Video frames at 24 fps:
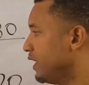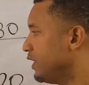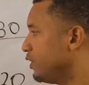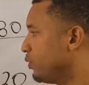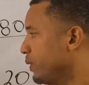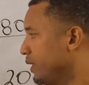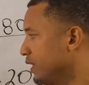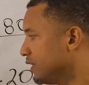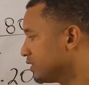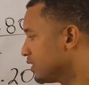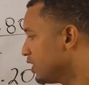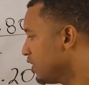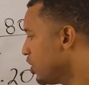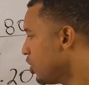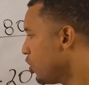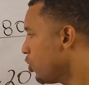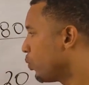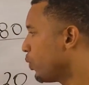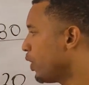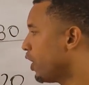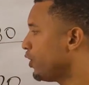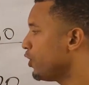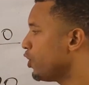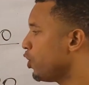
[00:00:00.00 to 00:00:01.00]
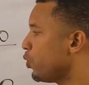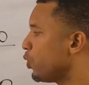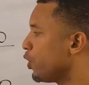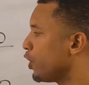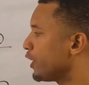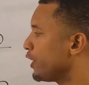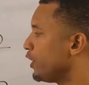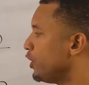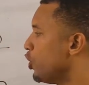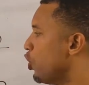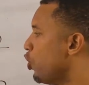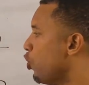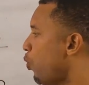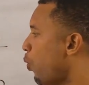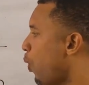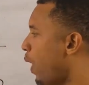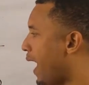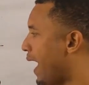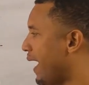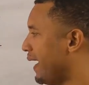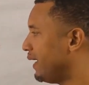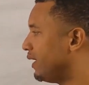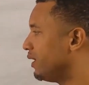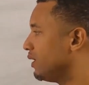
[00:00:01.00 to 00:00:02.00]
Anyways, we are now working out
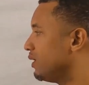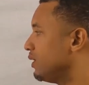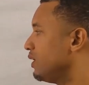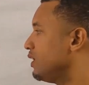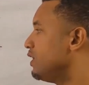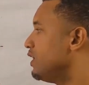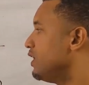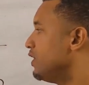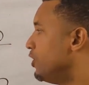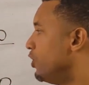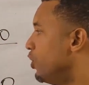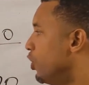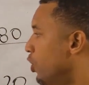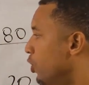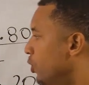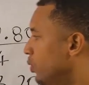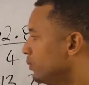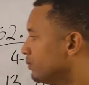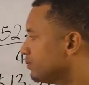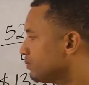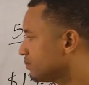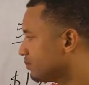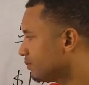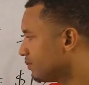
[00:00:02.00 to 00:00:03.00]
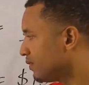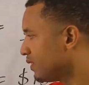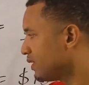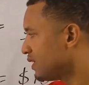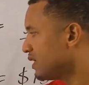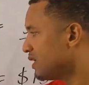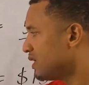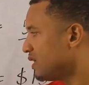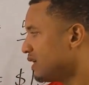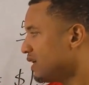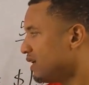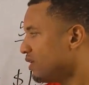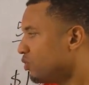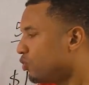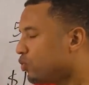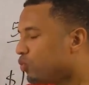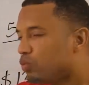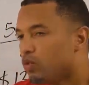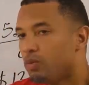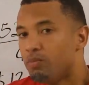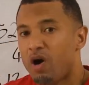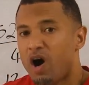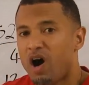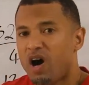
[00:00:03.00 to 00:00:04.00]
Y. Now,
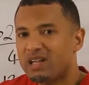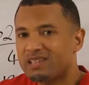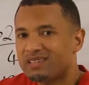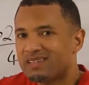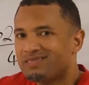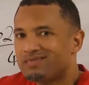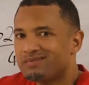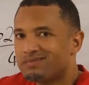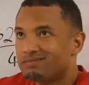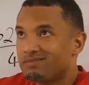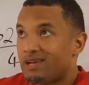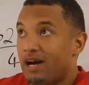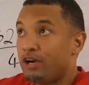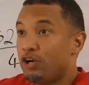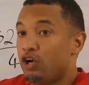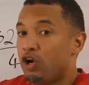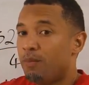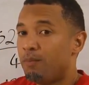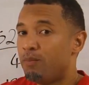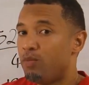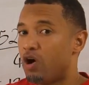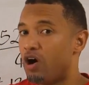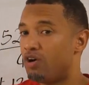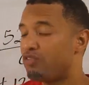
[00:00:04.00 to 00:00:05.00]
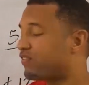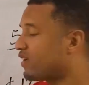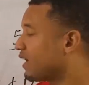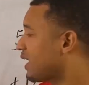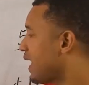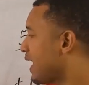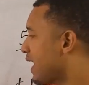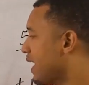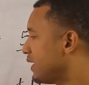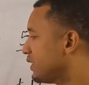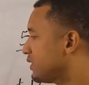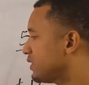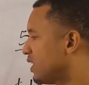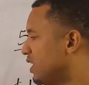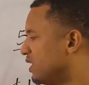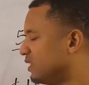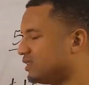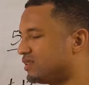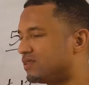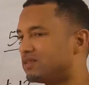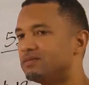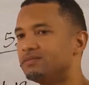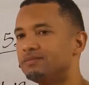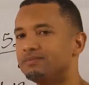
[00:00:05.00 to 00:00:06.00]
we bought a number of
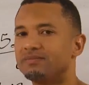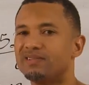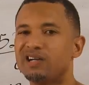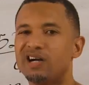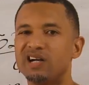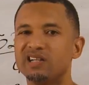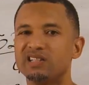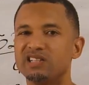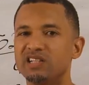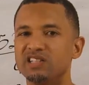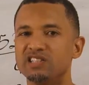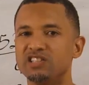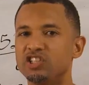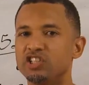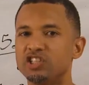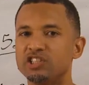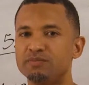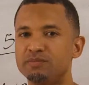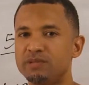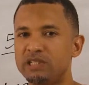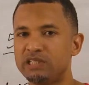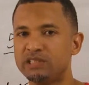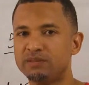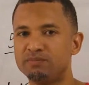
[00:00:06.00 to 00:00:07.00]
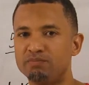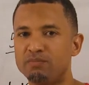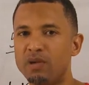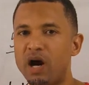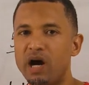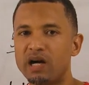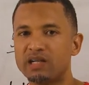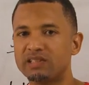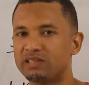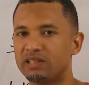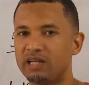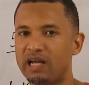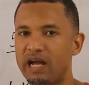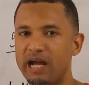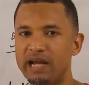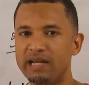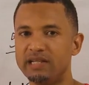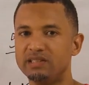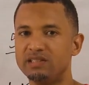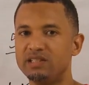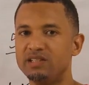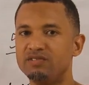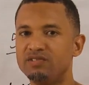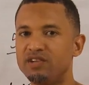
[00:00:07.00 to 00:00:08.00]
cartons. Cartons just means box,
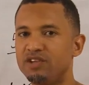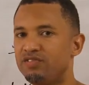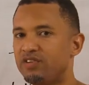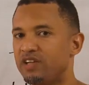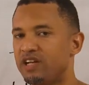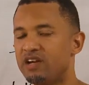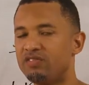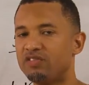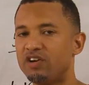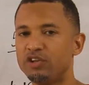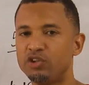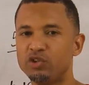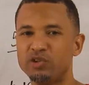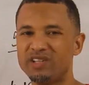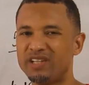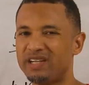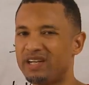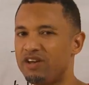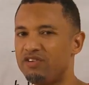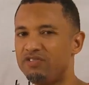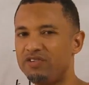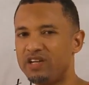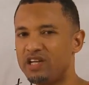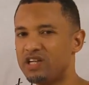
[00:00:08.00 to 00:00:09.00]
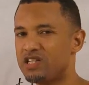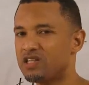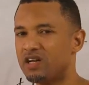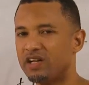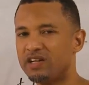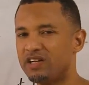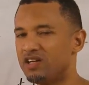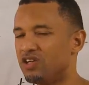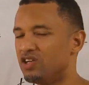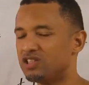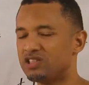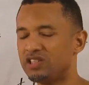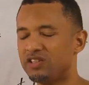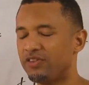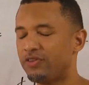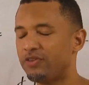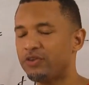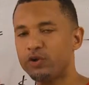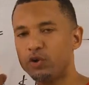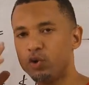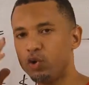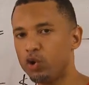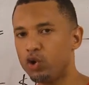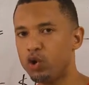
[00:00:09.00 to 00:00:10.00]
guys. Even if you never knew the definition, it doesn't
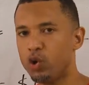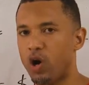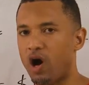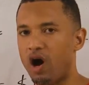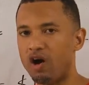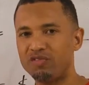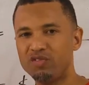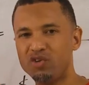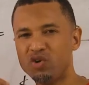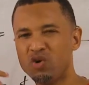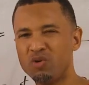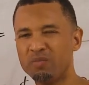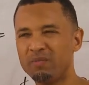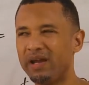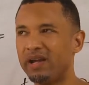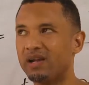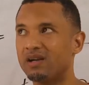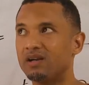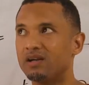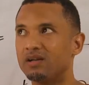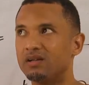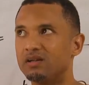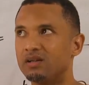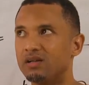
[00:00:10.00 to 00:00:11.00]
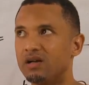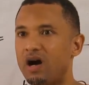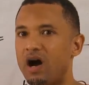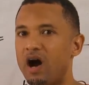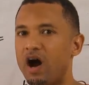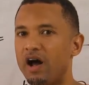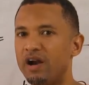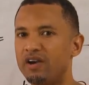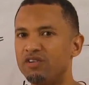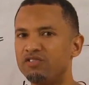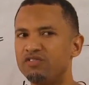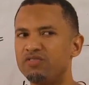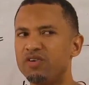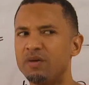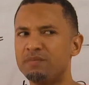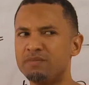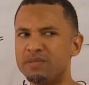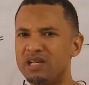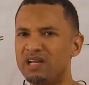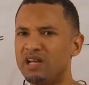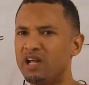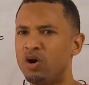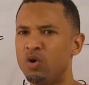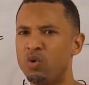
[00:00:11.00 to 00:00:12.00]
throw you off. Don't make
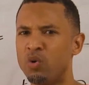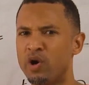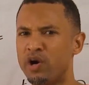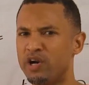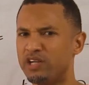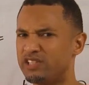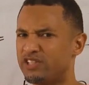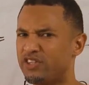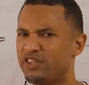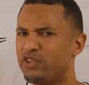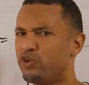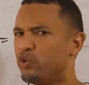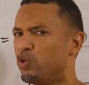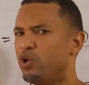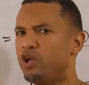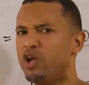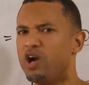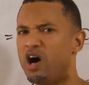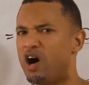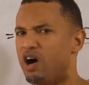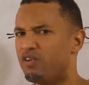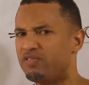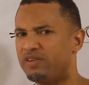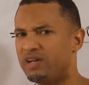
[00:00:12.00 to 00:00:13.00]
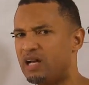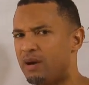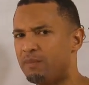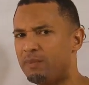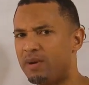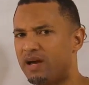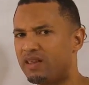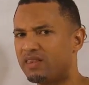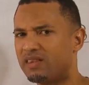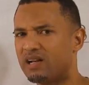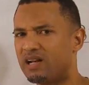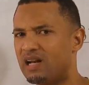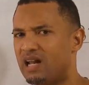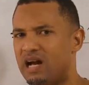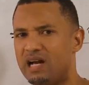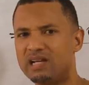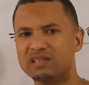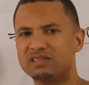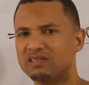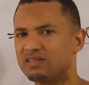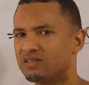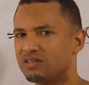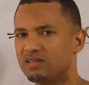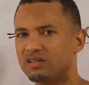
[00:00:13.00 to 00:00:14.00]
unfamiliar words throw you off in a math
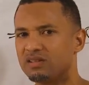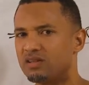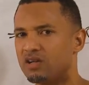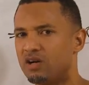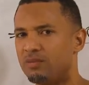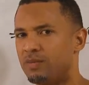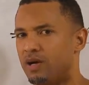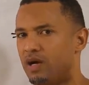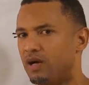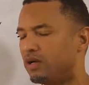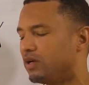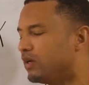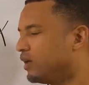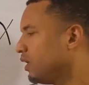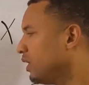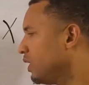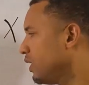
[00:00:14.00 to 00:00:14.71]
class. Come on.